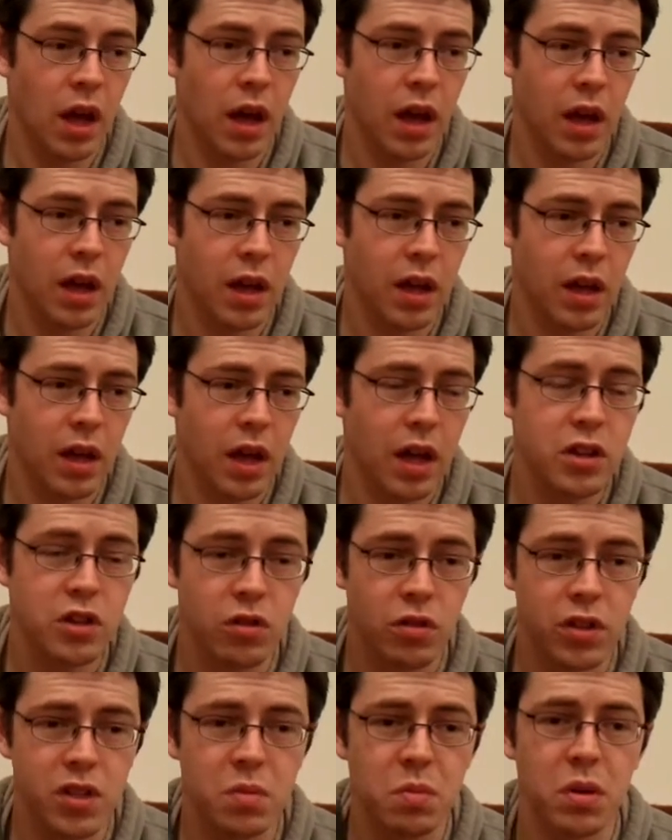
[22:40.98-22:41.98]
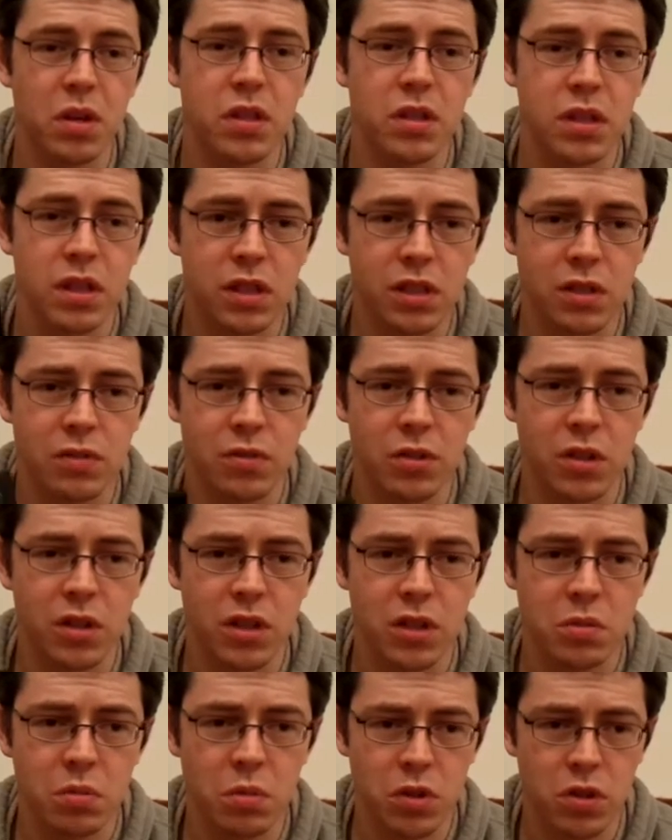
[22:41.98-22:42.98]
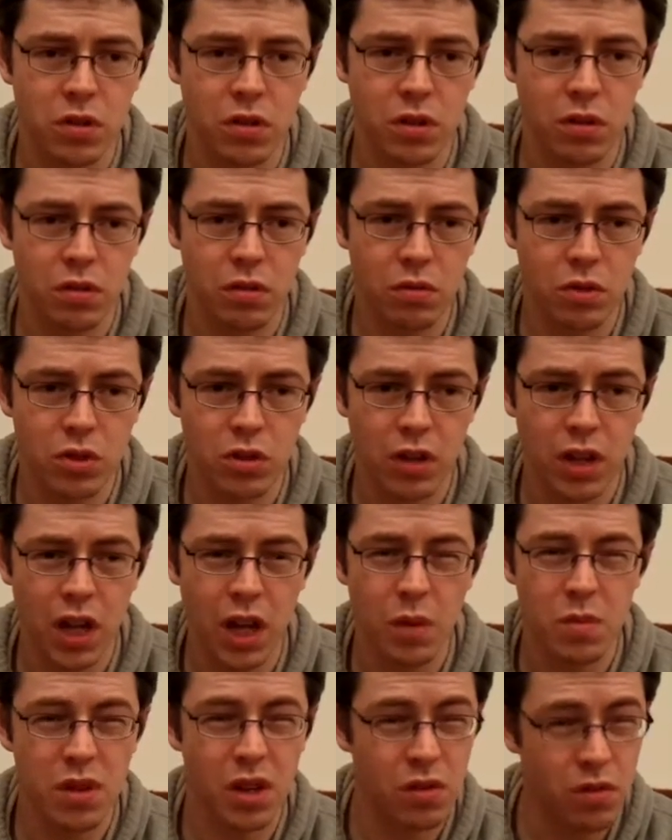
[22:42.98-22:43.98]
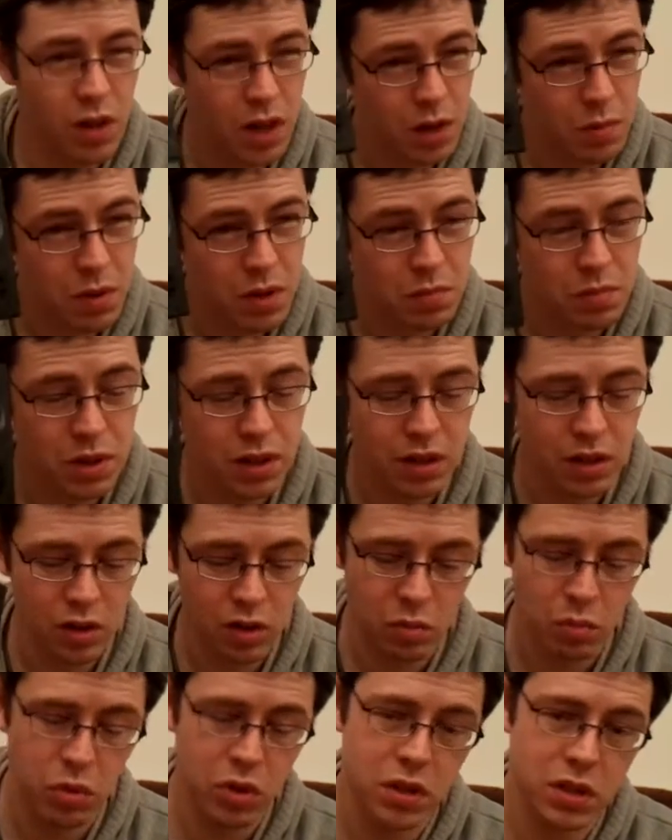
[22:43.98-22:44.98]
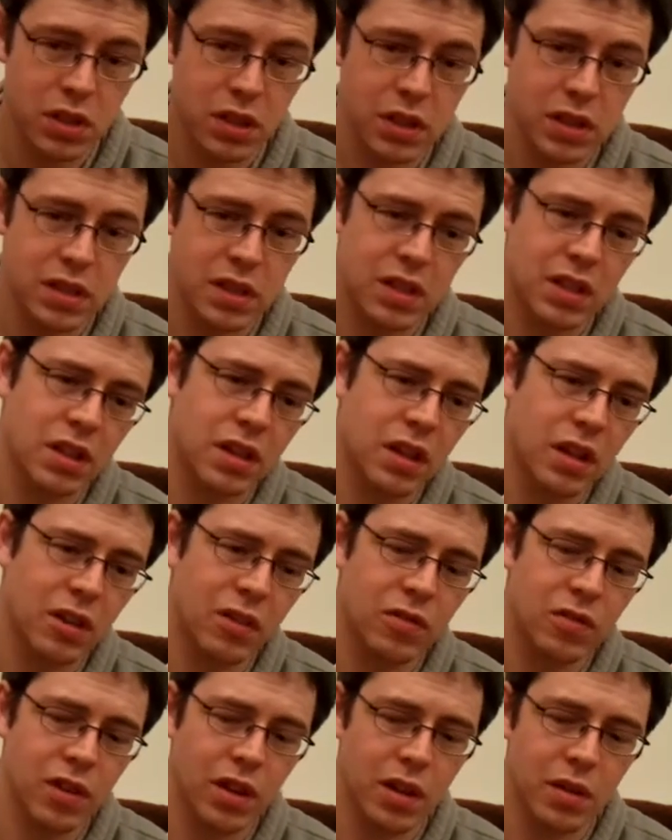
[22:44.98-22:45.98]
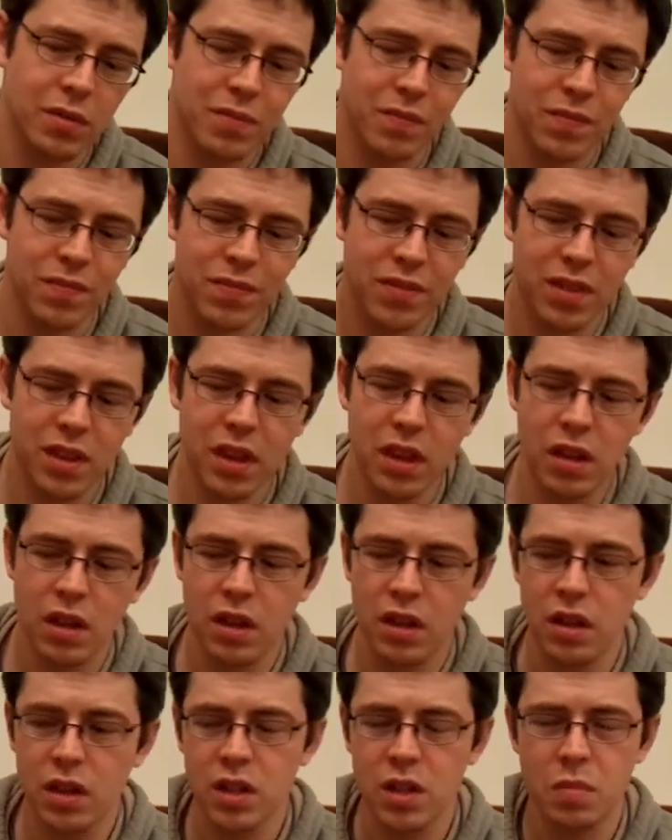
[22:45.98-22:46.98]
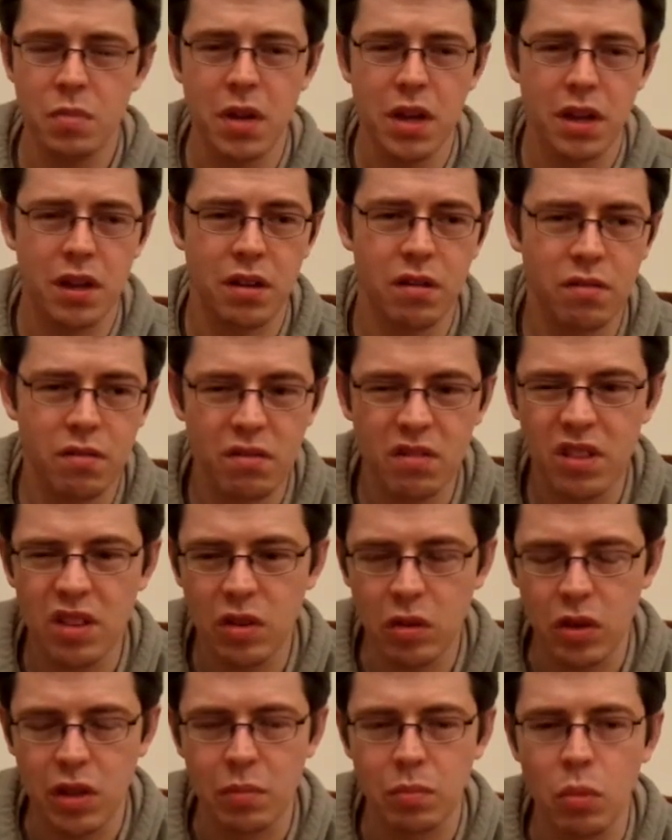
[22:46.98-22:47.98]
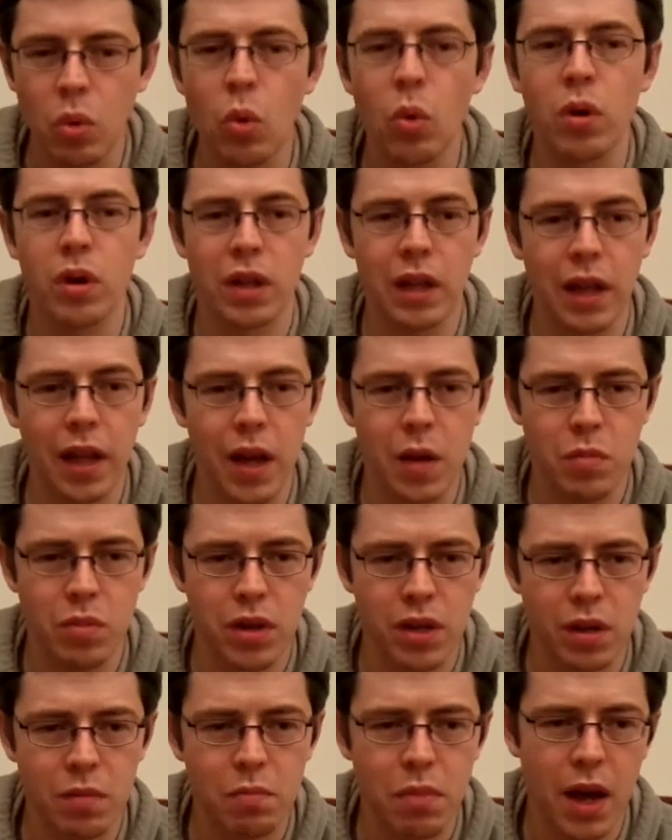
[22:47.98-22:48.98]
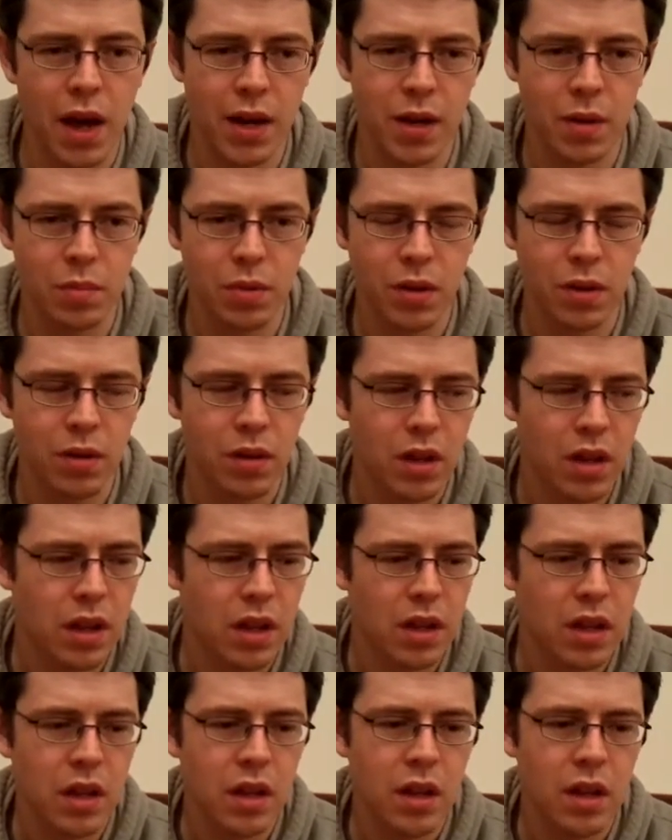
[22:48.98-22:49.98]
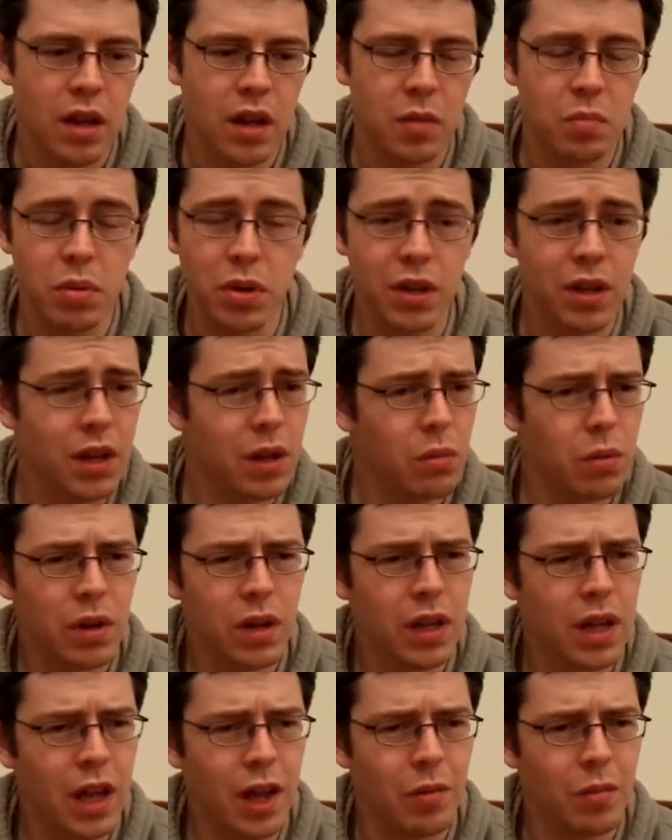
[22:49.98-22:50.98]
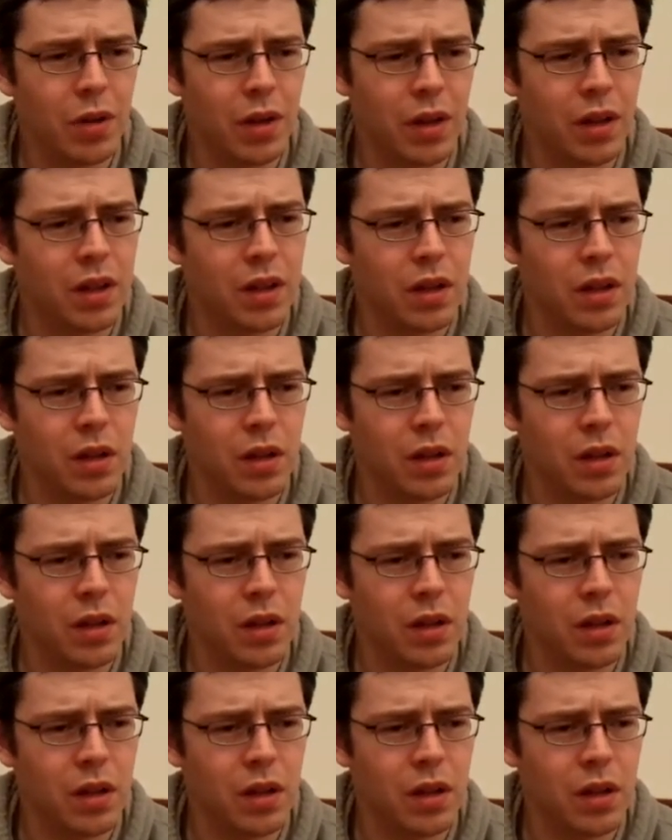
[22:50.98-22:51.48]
and you're experiencing difficulties with your games, I'd recommend picking up one of these to kind of to make, you know, the more of the library compatible. Particularly when a game like